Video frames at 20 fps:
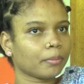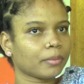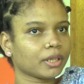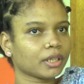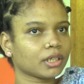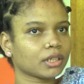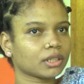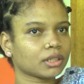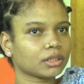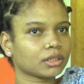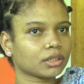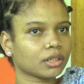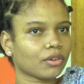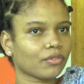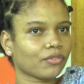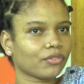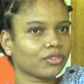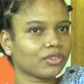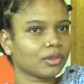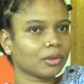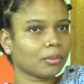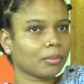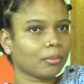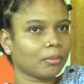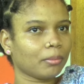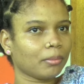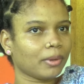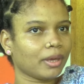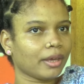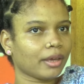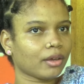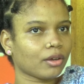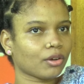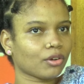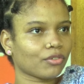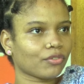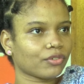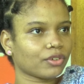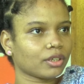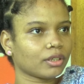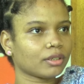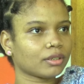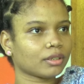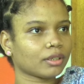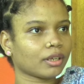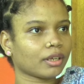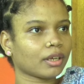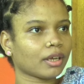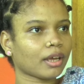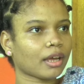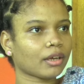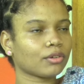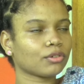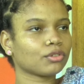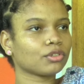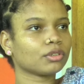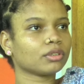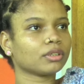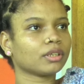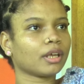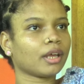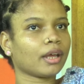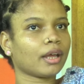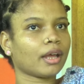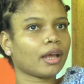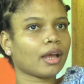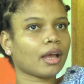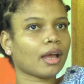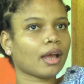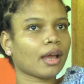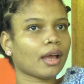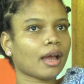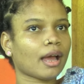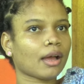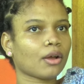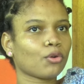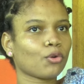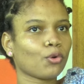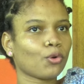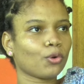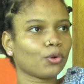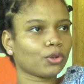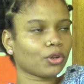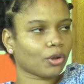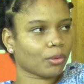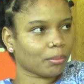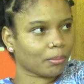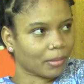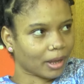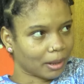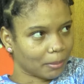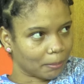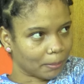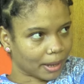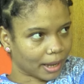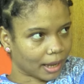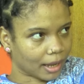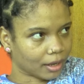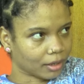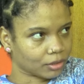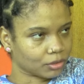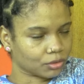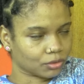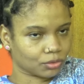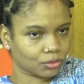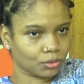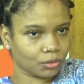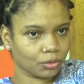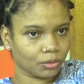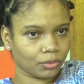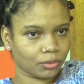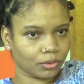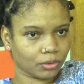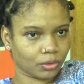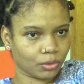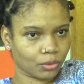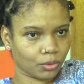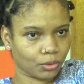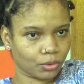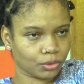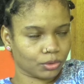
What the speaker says: Because of the make of it. Like, I couldn't hold up my back to